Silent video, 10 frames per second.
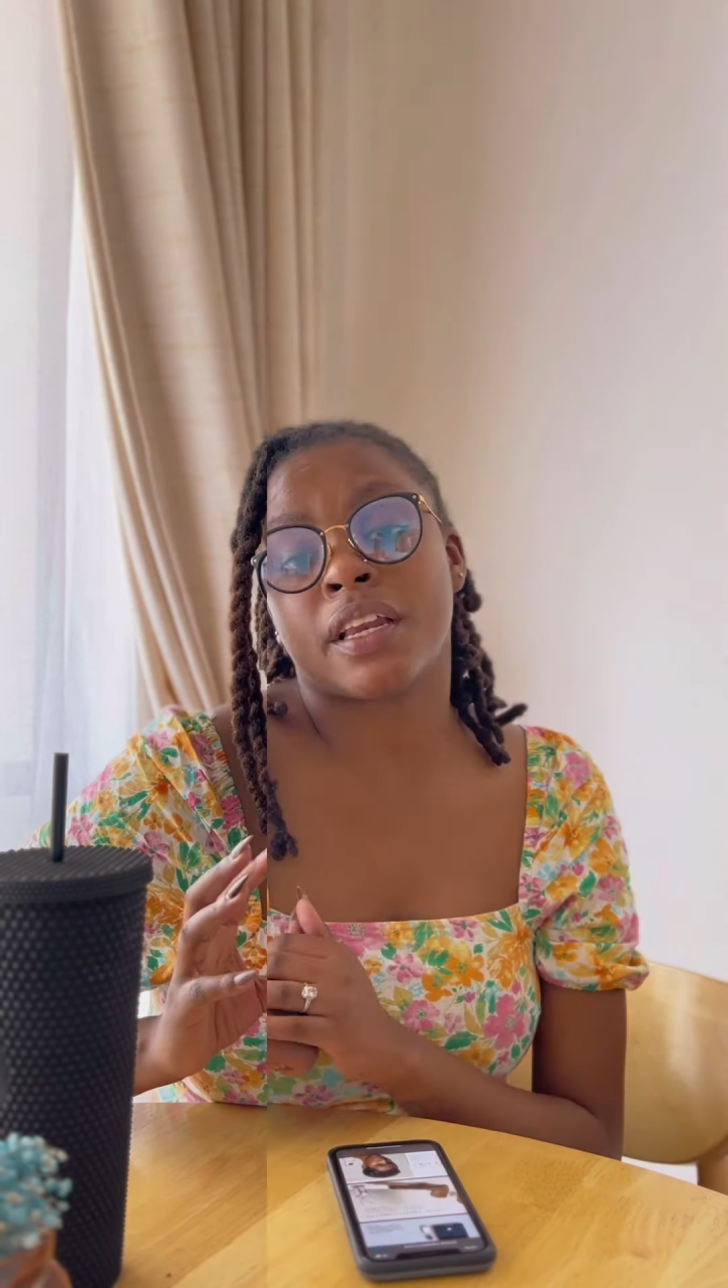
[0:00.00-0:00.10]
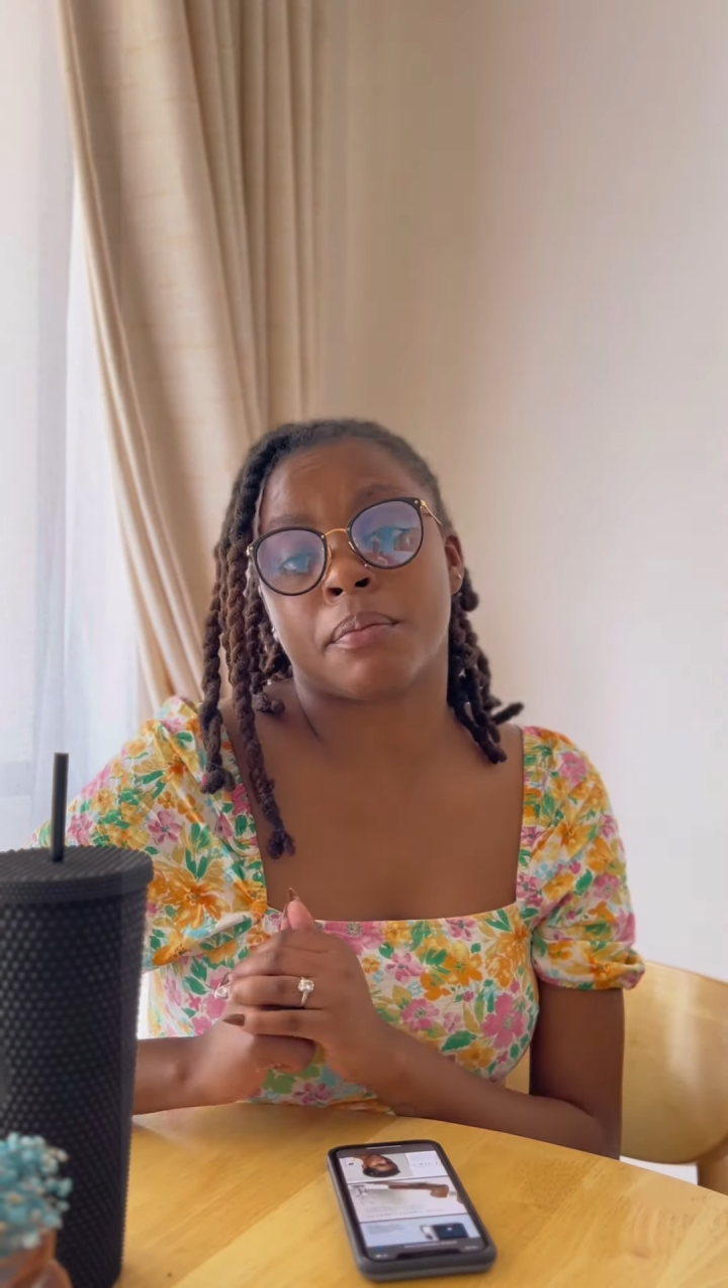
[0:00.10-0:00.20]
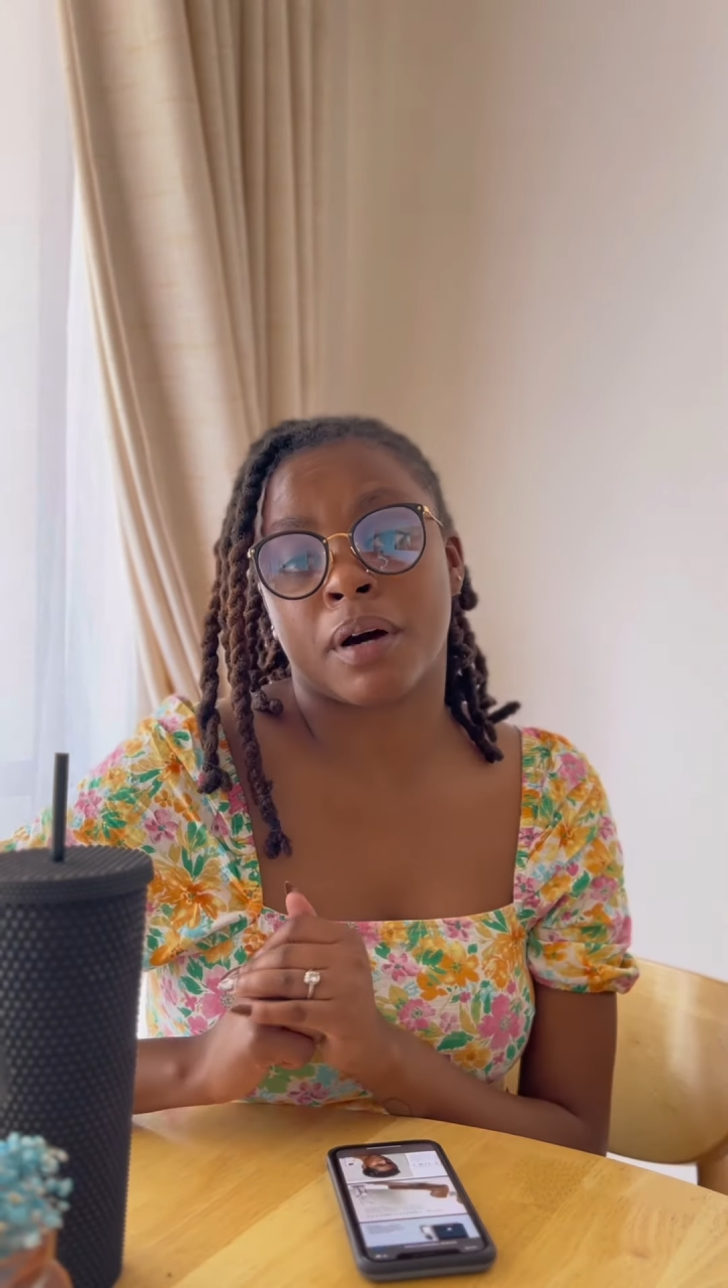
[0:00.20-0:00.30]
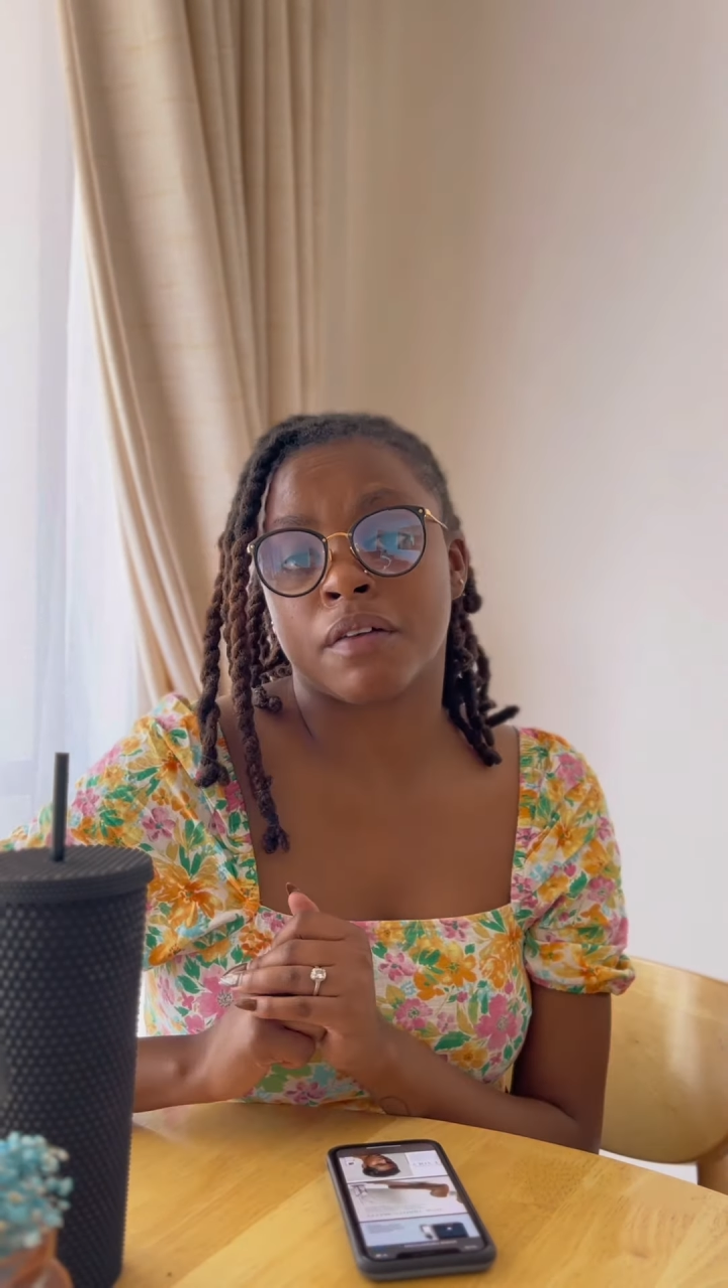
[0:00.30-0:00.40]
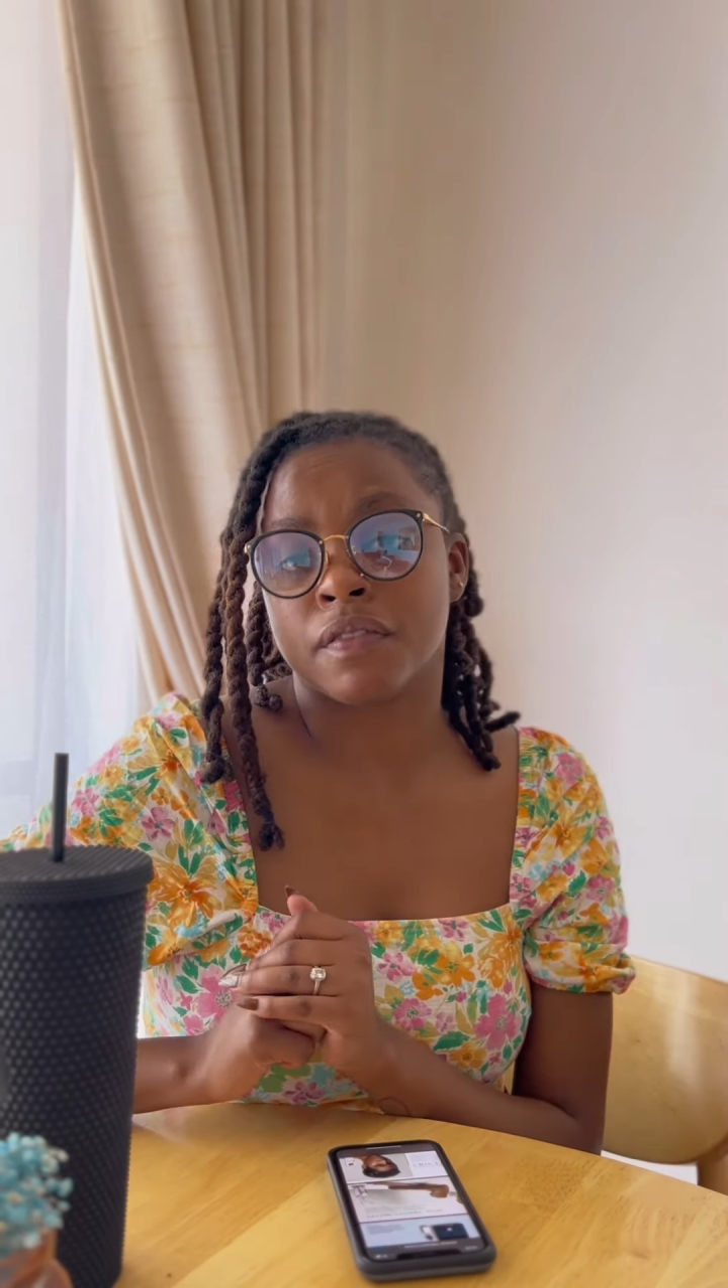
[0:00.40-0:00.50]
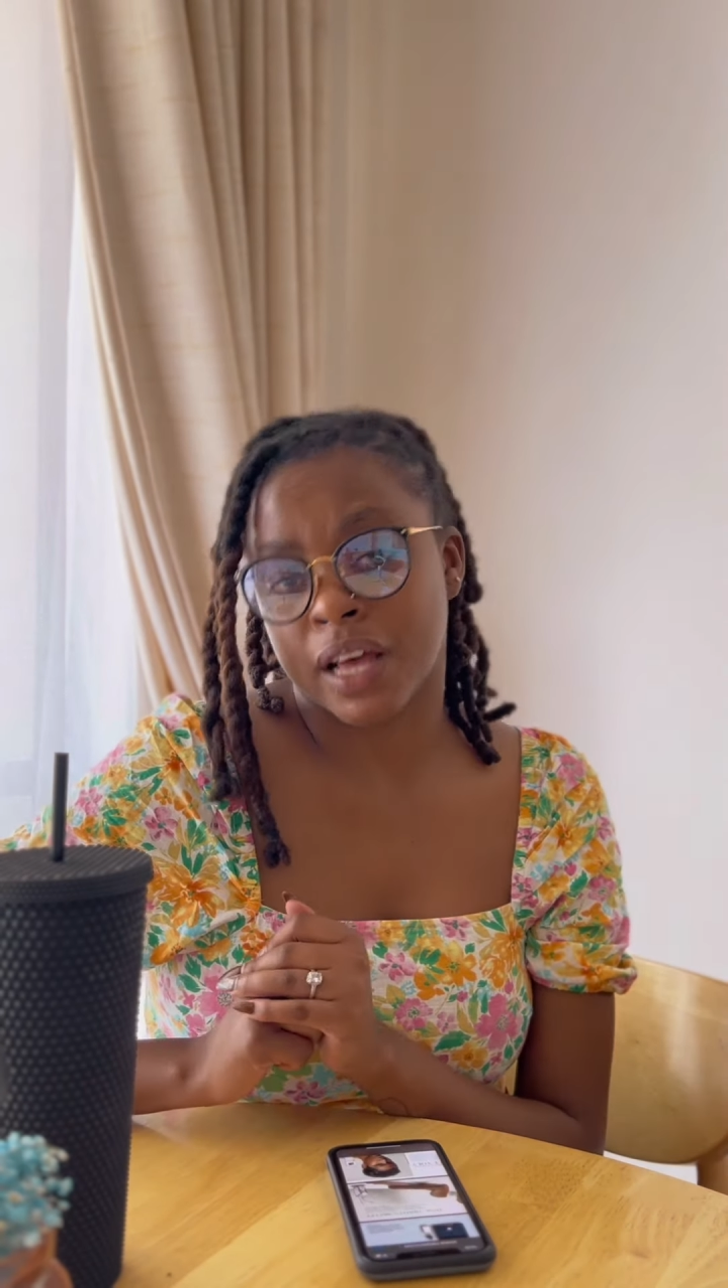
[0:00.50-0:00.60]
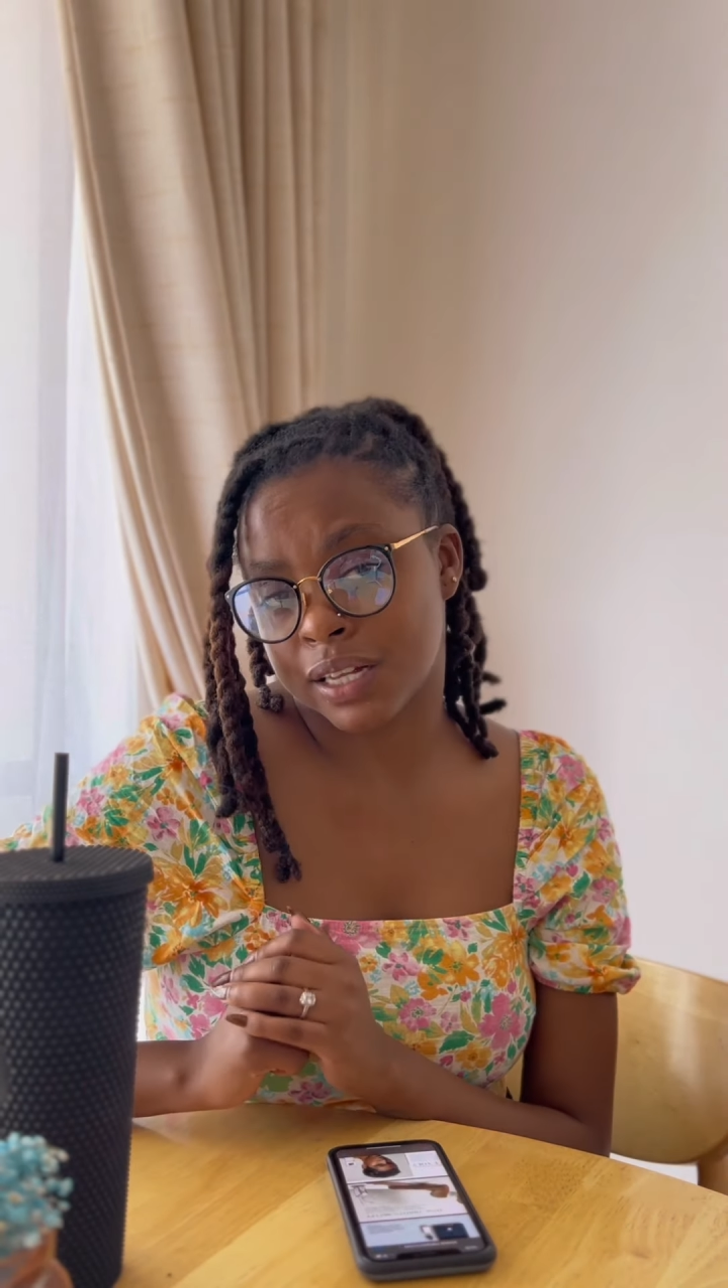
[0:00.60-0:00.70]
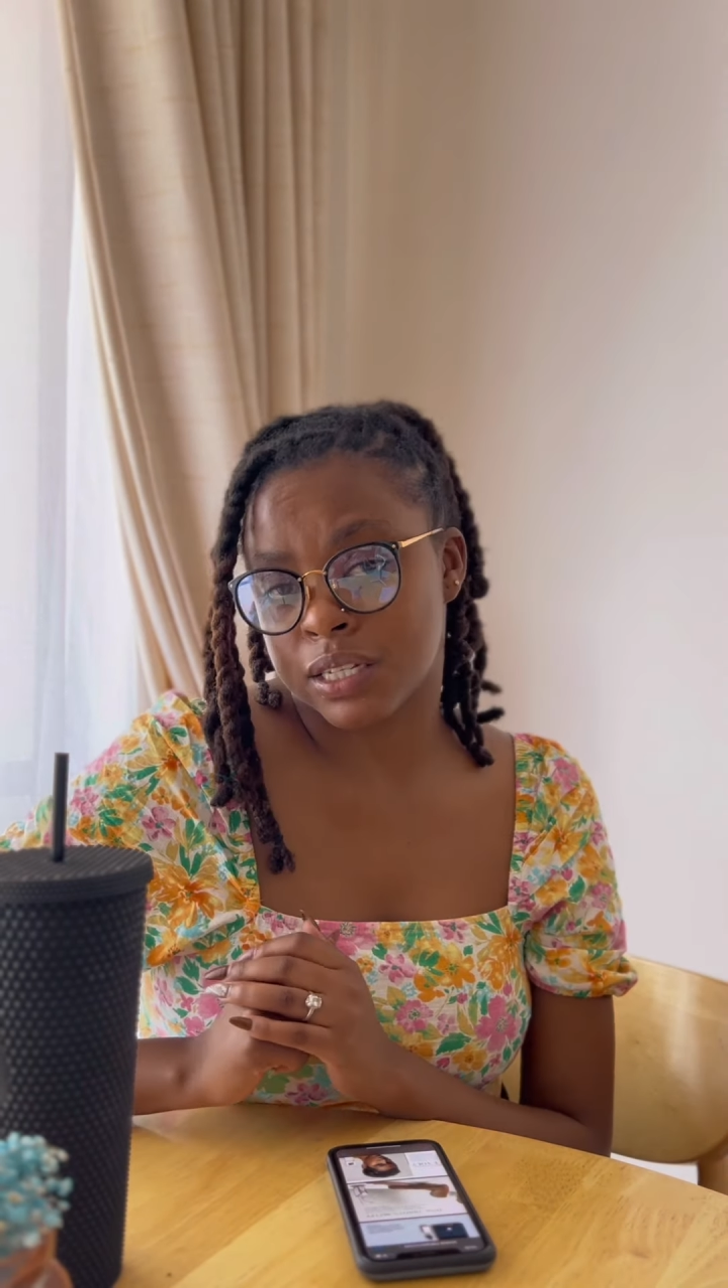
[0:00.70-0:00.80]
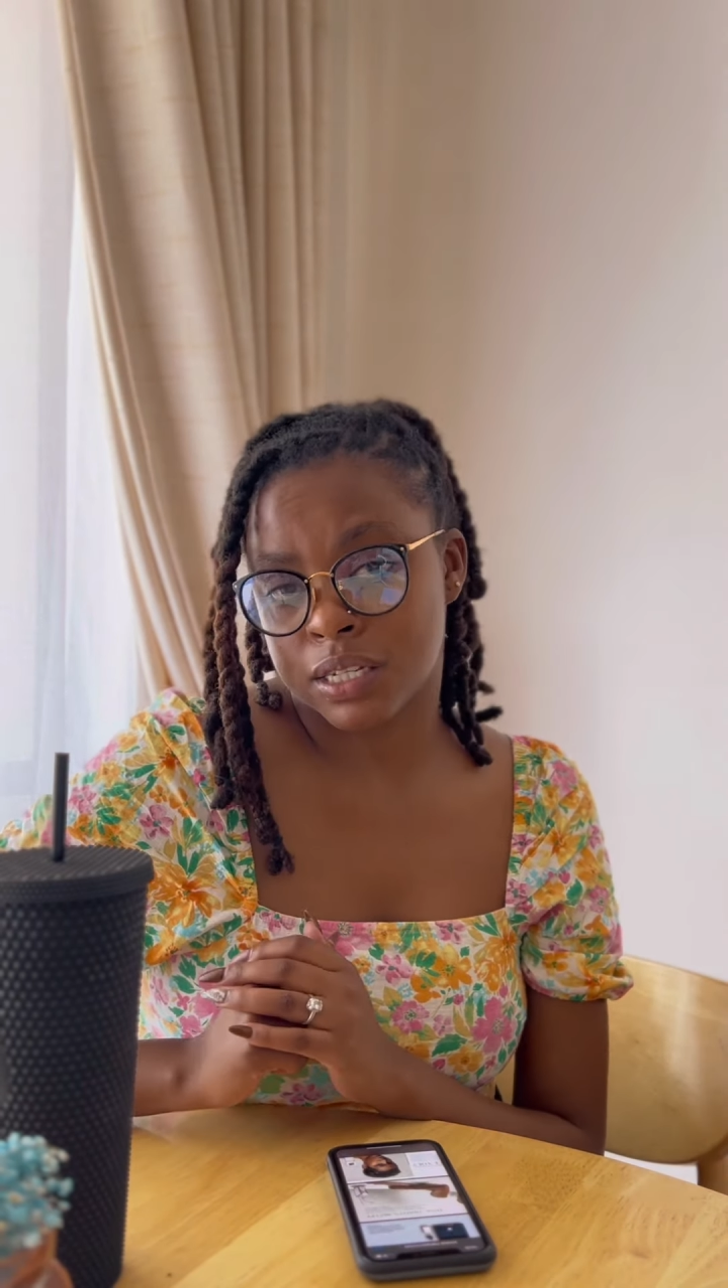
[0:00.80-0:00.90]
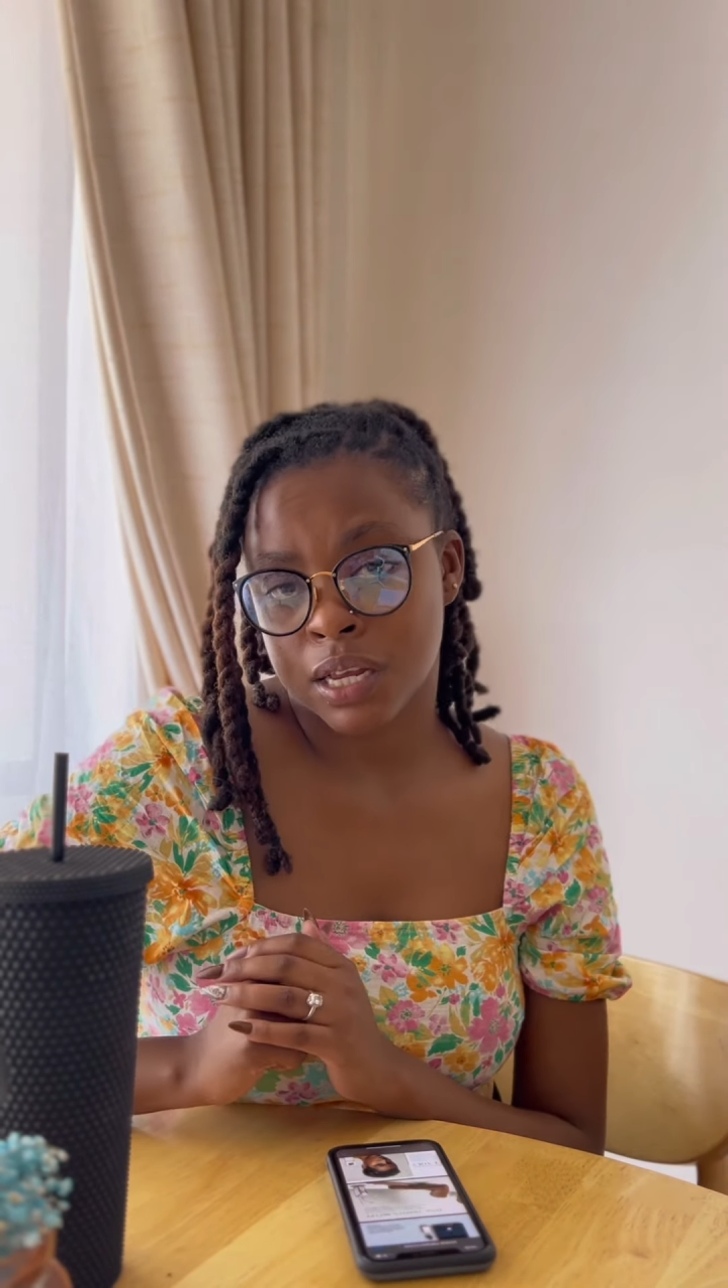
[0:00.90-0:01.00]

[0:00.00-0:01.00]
above that,